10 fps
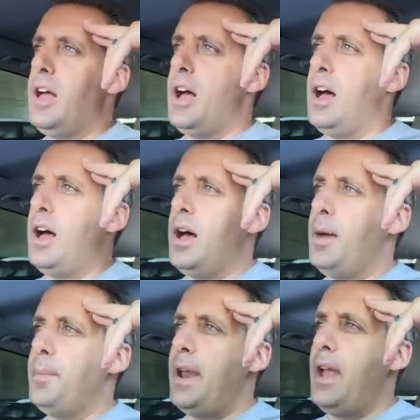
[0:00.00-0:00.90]

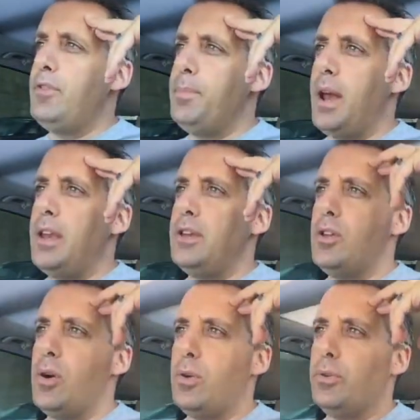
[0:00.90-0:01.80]
And everybody
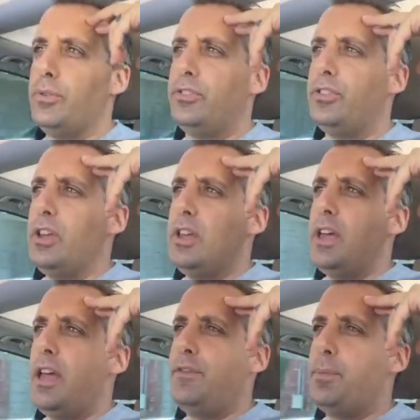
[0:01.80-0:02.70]
knows
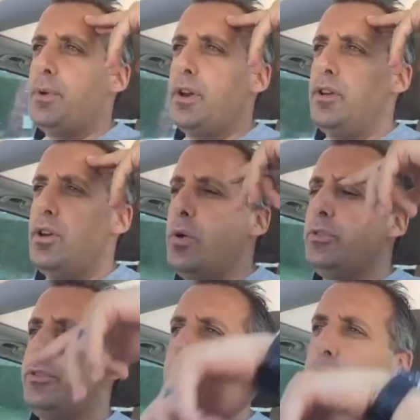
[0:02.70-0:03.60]
if you put a
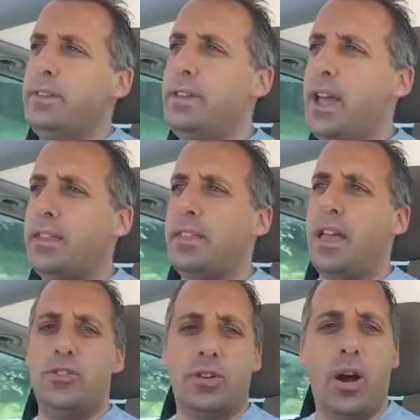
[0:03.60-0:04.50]
nose for a dick,
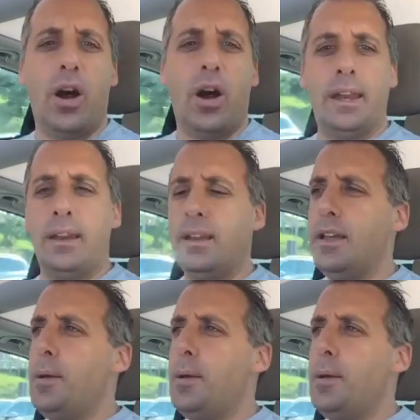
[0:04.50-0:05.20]
then you could hide it.